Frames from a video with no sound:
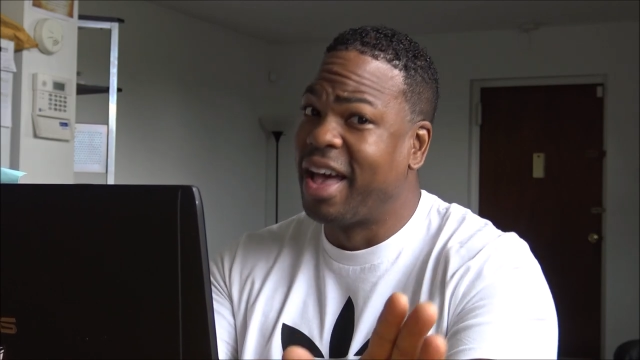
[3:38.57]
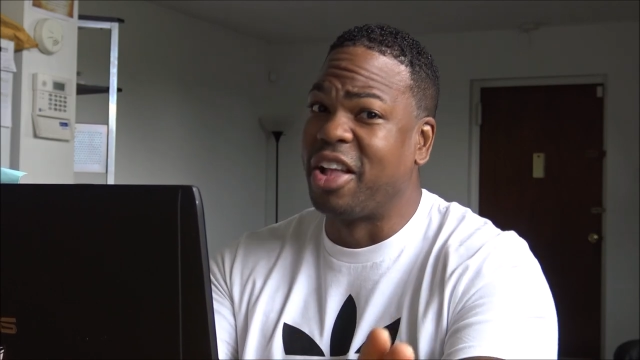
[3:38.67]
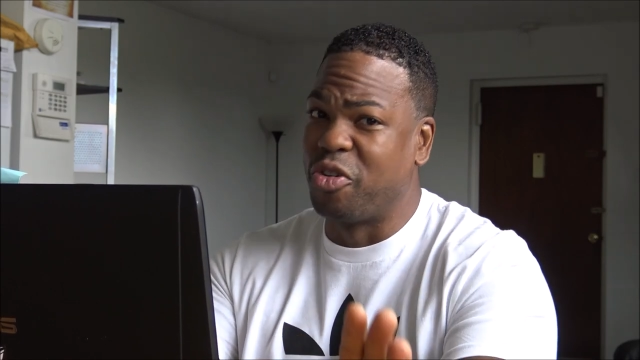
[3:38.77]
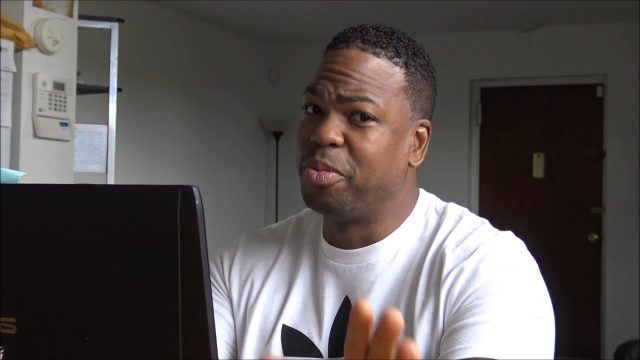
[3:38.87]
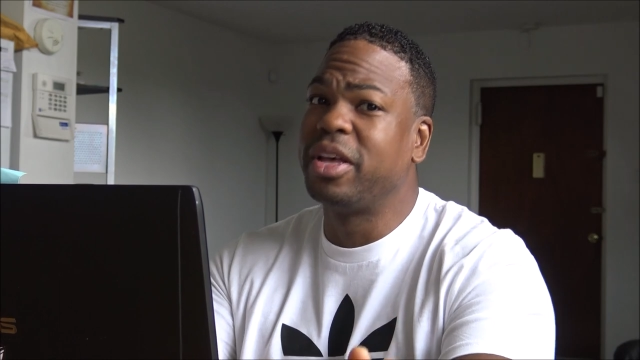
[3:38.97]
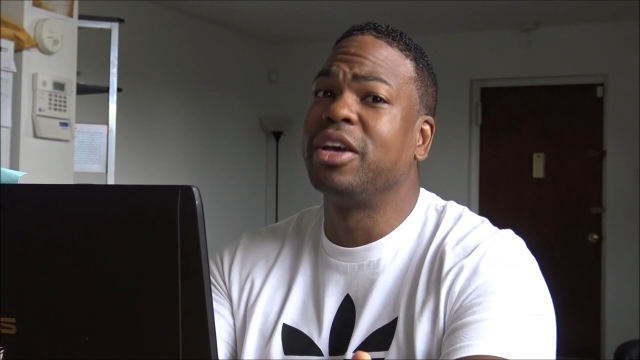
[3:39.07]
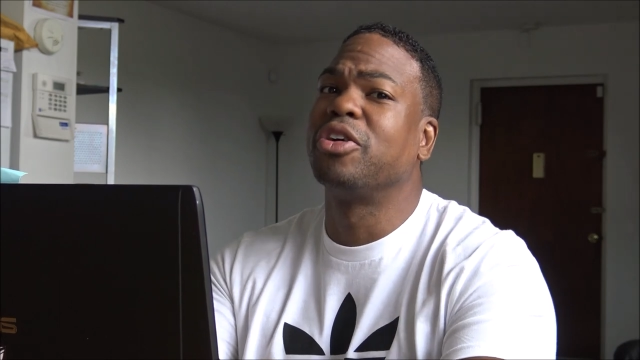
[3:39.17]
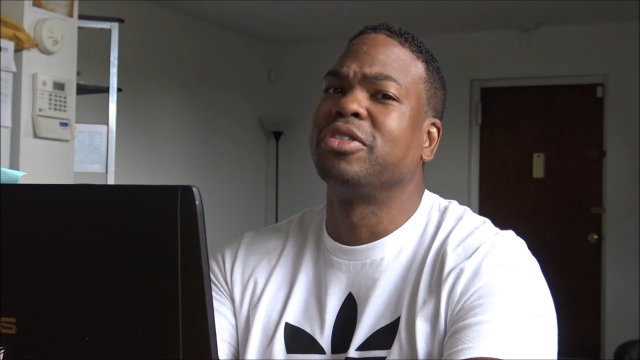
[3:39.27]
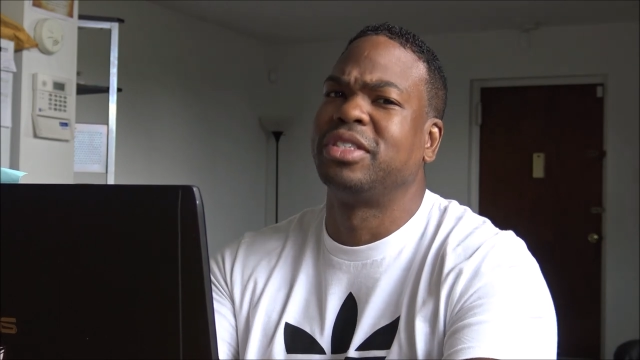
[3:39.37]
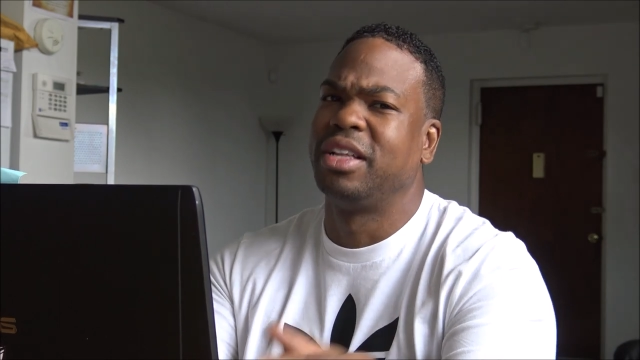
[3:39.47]
I know plenty of
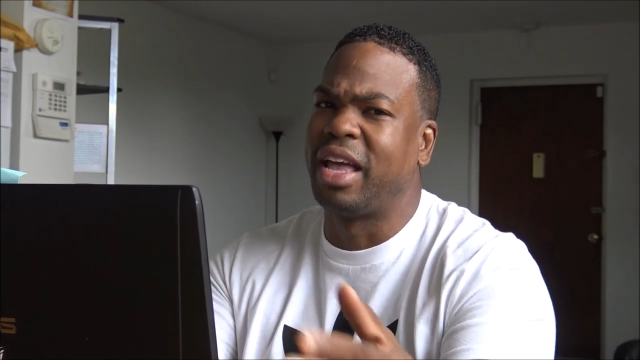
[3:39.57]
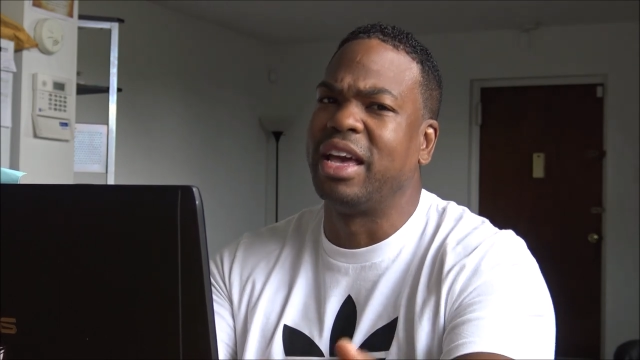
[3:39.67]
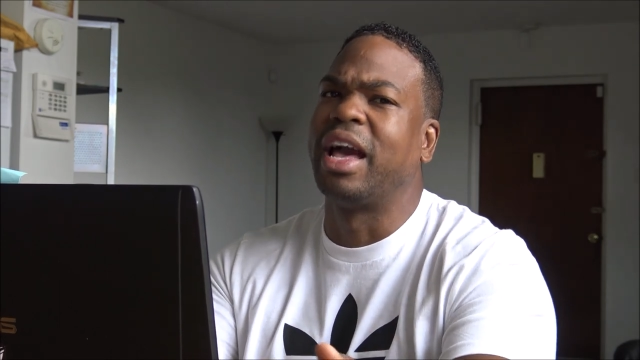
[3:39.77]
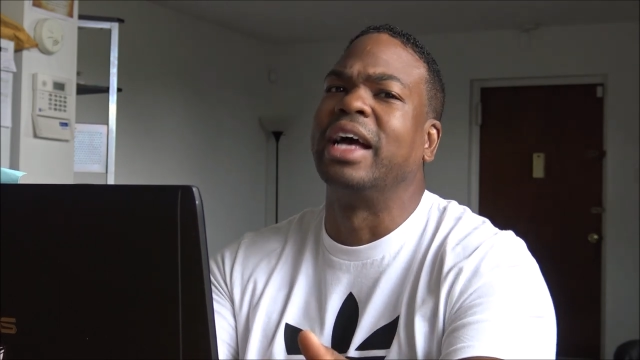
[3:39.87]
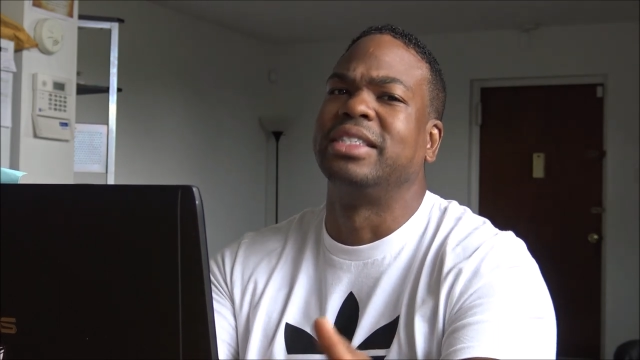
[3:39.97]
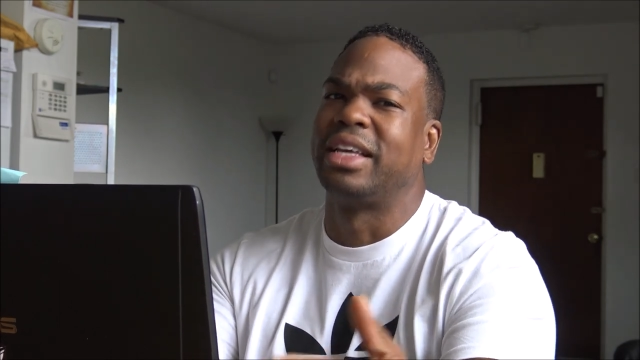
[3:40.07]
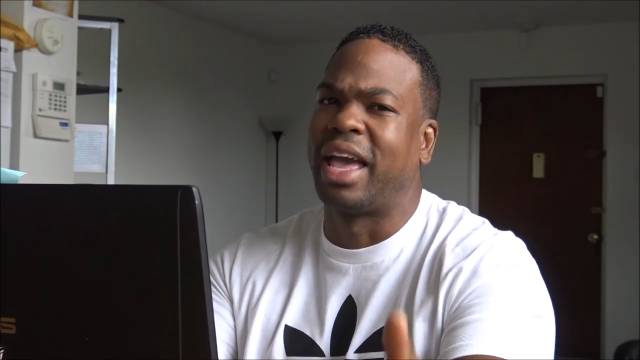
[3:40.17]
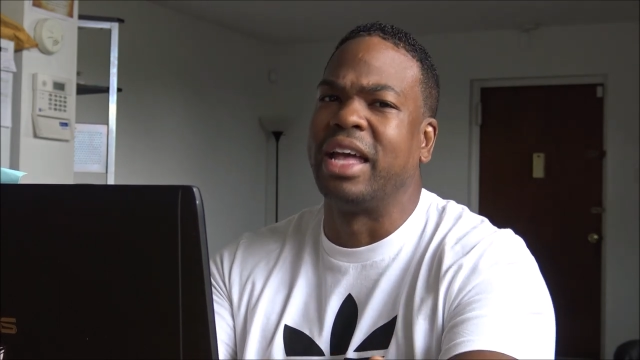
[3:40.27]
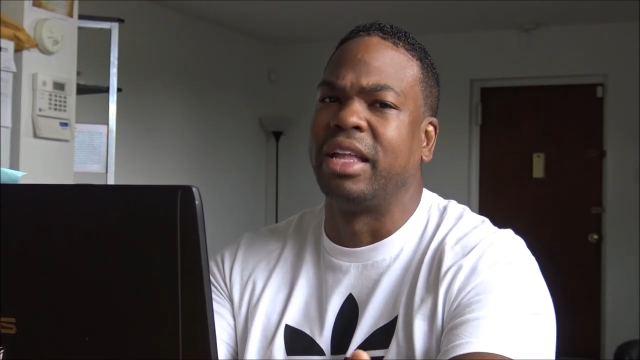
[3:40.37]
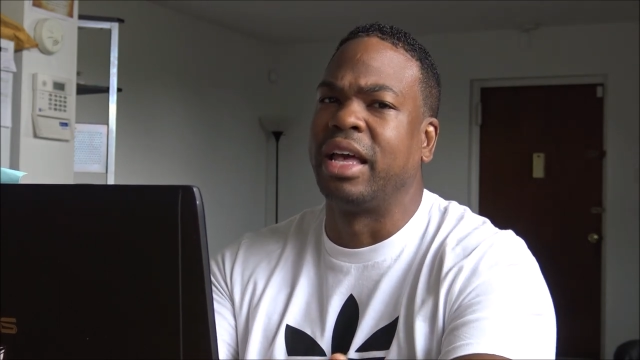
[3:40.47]
girls that date guys that
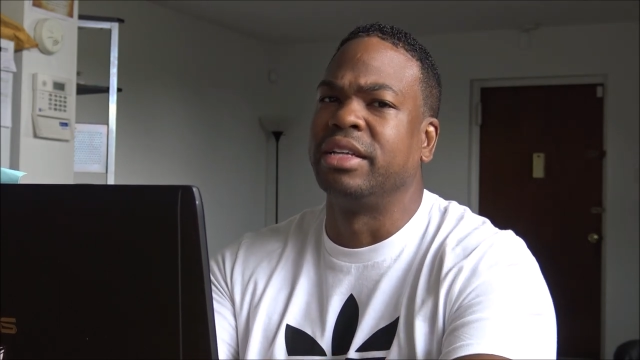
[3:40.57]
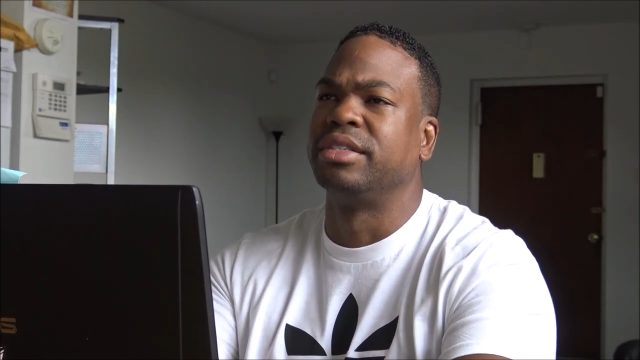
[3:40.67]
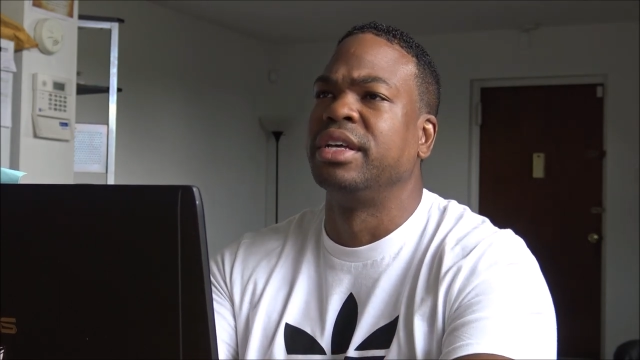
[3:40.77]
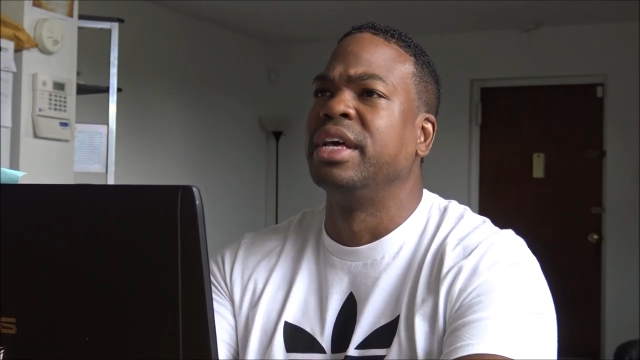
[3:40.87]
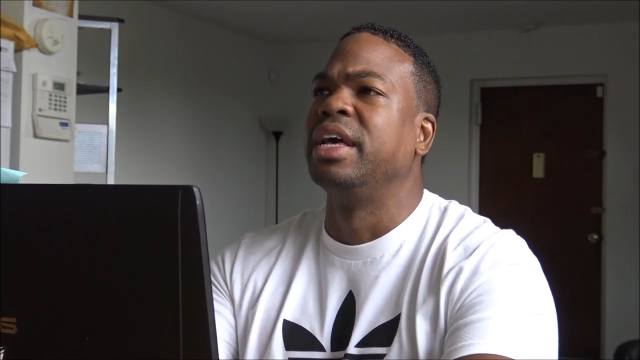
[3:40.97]
can't dance.